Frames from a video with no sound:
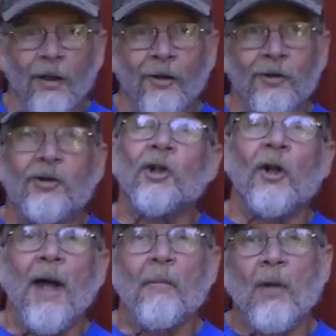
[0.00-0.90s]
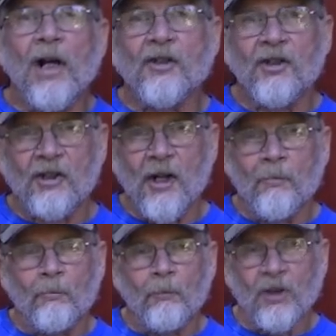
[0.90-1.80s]
So that brings us
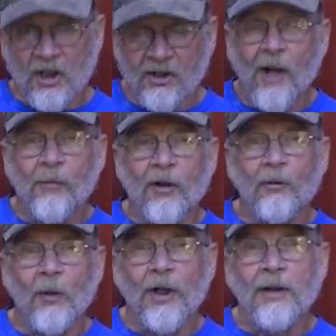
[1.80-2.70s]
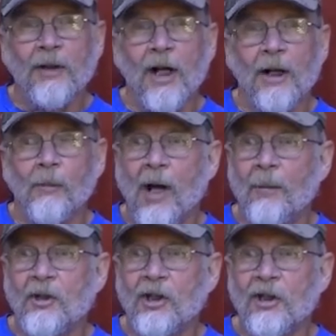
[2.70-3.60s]
to something we
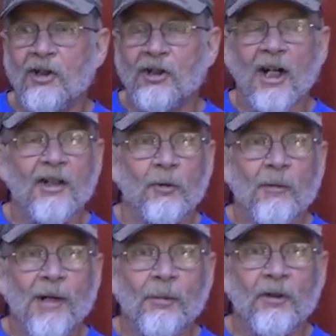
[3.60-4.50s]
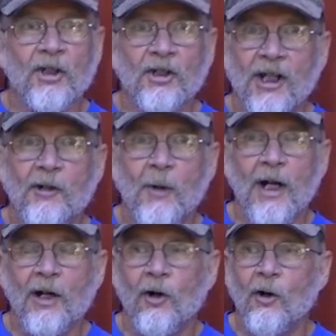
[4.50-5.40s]
probably should discuss with people just getting
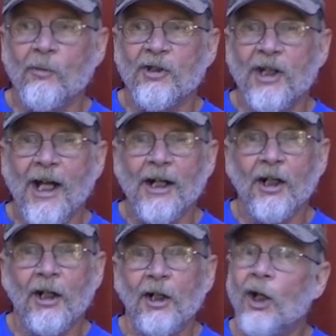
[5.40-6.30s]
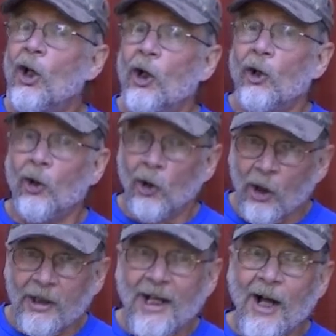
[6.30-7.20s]
ready to homestead.
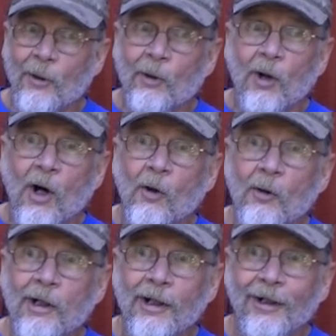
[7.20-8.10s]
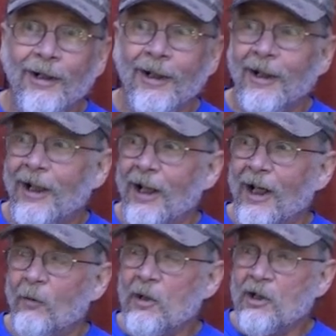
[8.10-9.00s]
Look down the road.
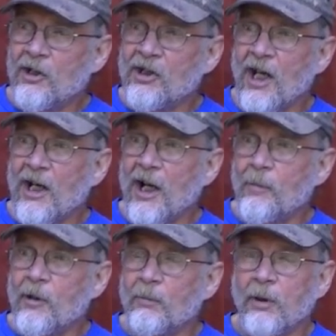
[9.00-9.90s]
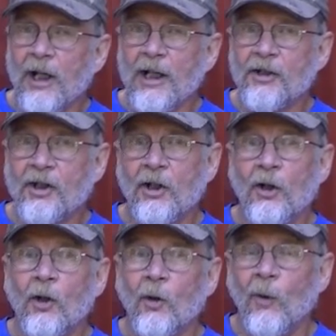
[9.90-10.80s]
When you're setting up your place,
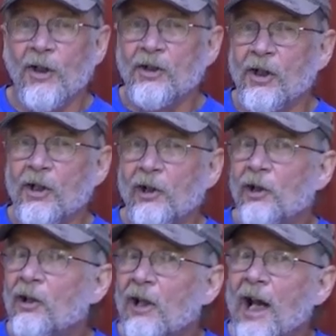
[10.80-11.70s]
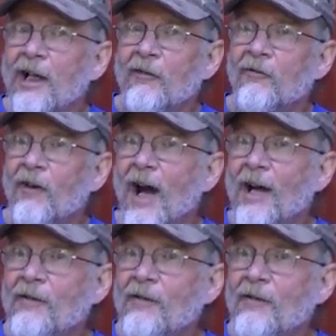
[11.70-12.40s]
what's it going to look like in 5